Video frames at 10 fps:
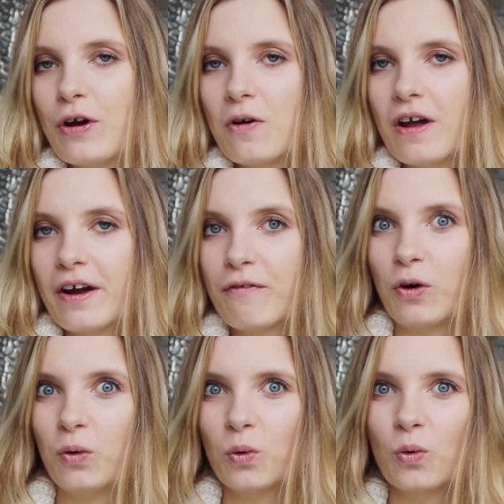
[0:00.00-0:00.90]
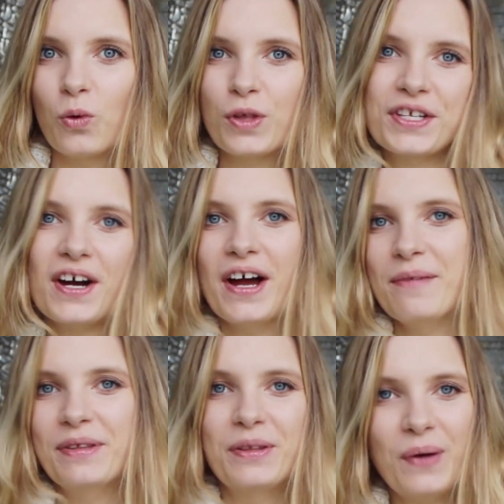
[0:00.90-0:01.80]
feel like I've got all the
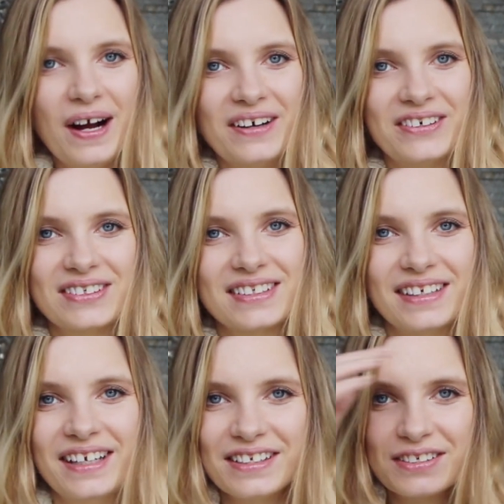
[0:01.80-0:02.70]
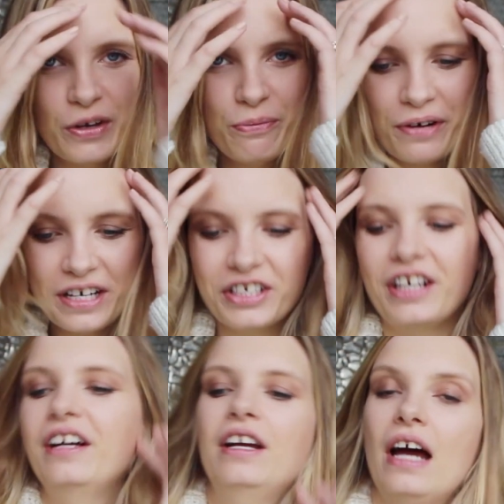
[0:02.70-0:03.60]
time in the world and there's no
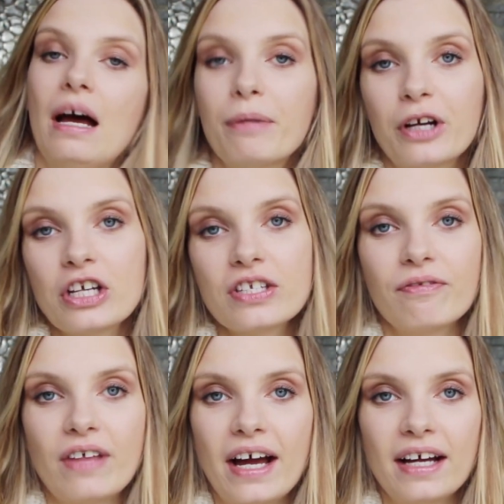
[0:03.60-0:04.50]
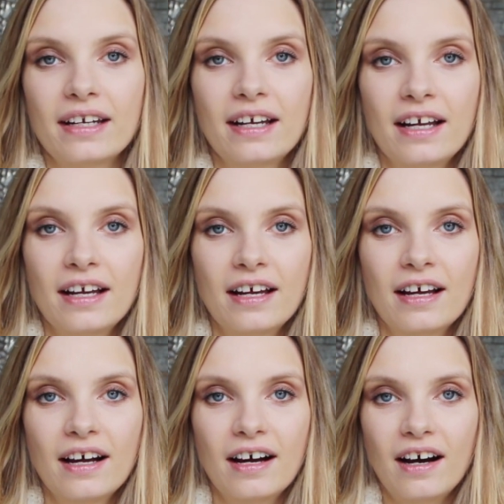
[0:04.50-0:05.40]
pressure. And because of that,
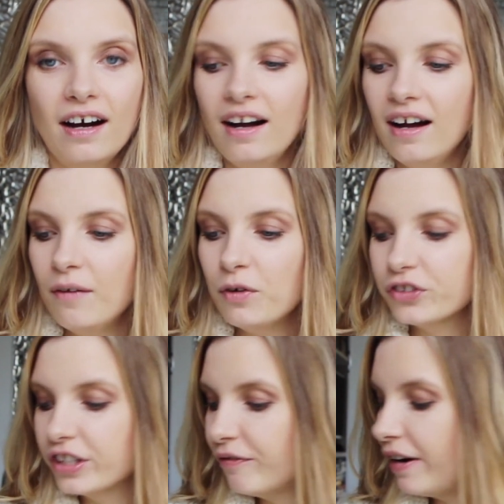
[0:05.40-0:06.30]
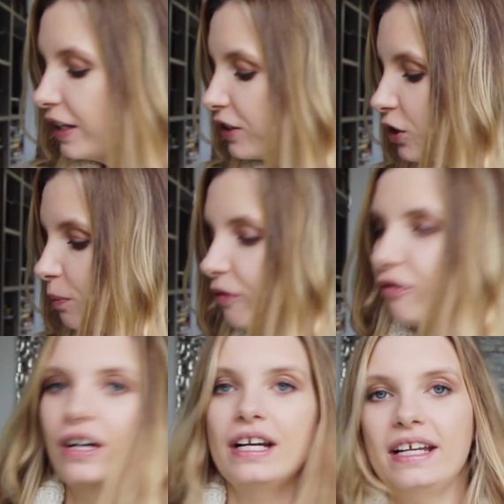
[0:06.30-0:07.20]
I'm not doing a very good job
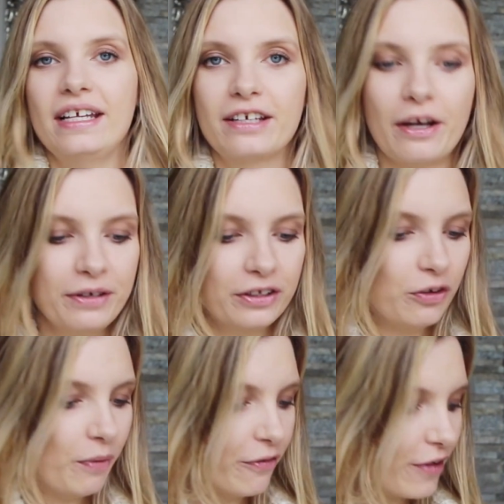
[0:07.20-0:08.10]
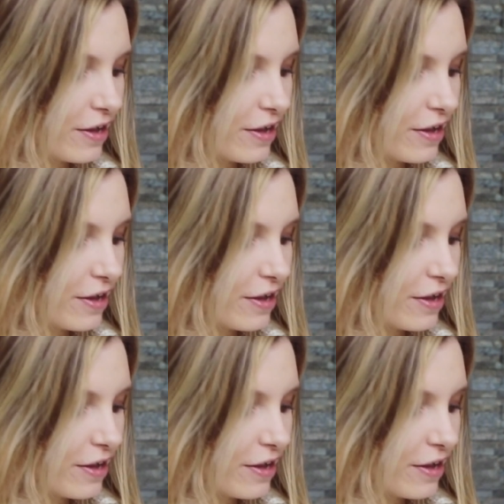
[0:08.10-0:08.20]
of really going through my